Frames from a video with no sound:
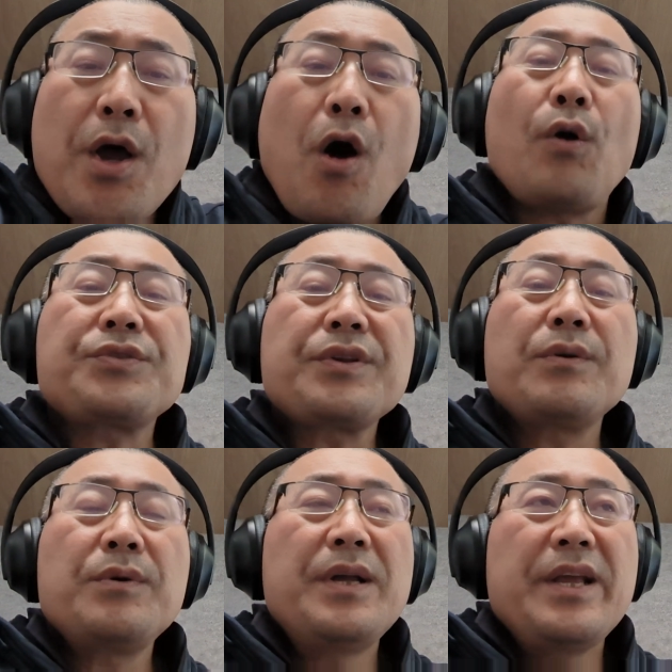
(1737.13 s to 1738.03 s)

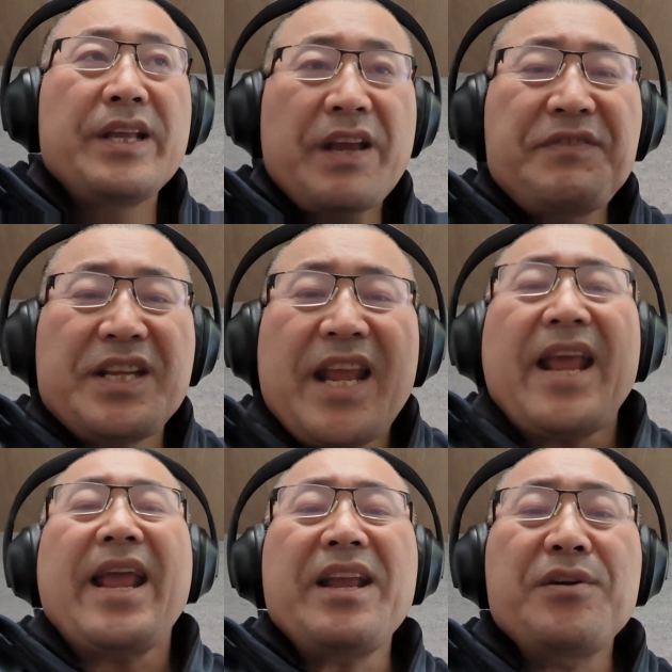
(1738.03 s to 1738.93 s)
Also, if the
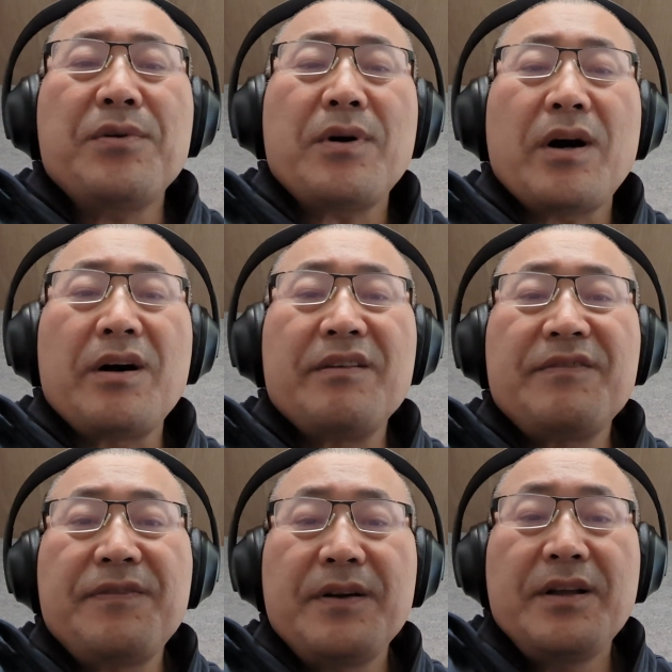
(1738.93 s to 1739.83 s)
angle
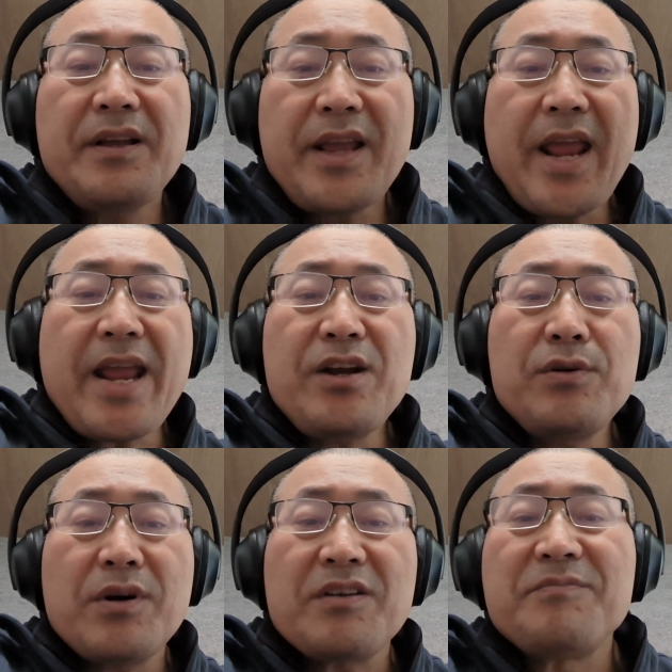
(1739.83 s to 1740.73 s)
of
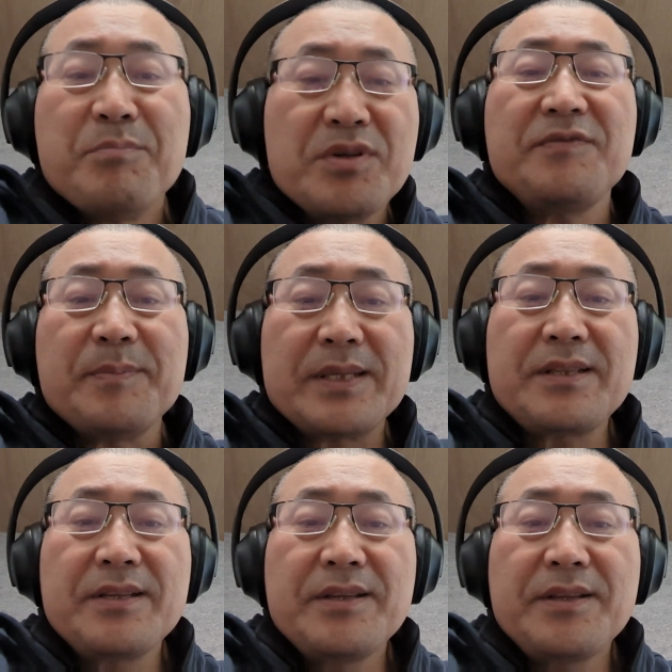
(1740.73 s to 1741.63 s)

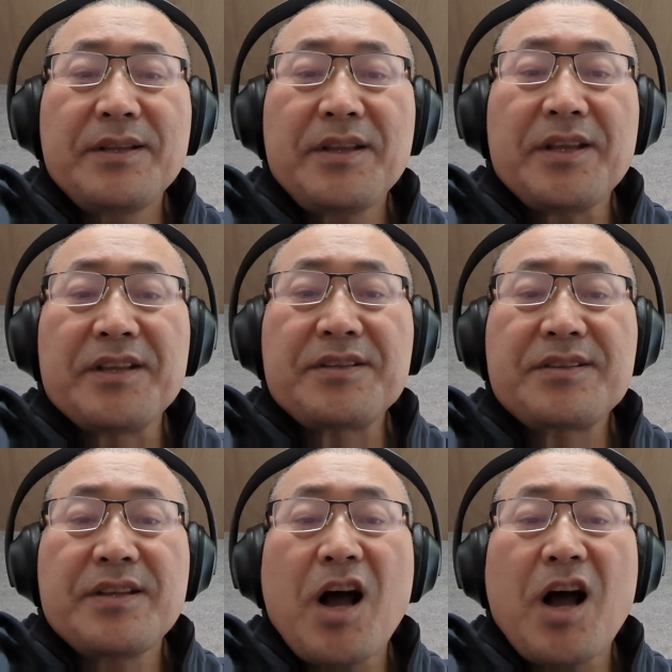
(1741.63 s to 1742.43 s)
movement is